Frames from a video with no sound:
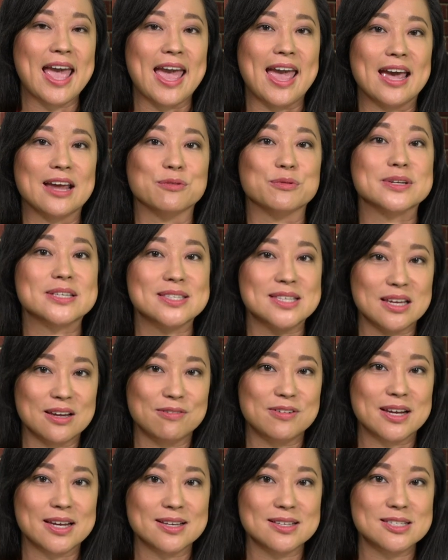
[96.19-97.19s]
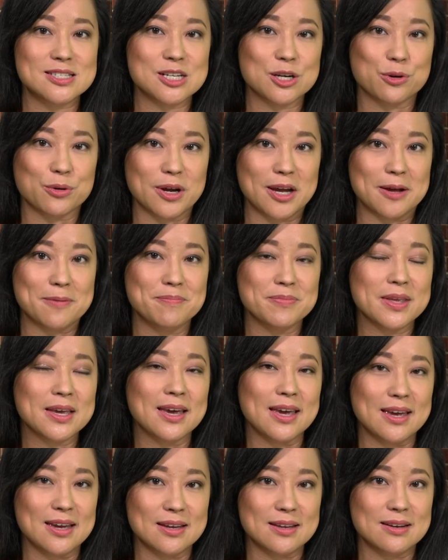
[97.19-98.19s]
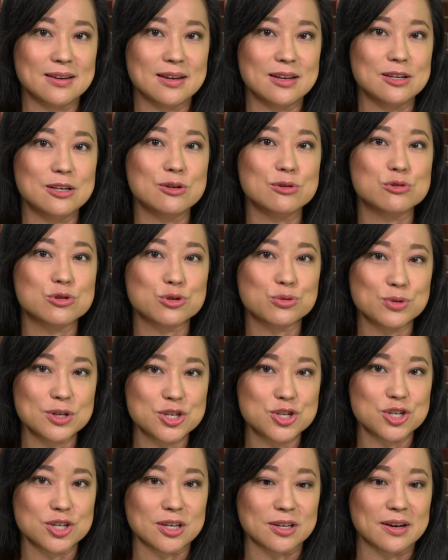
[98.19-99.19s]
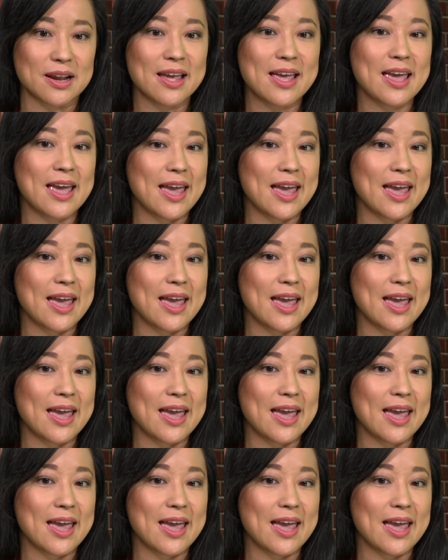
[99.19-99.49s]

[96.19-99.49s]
and received his degree in nutrition.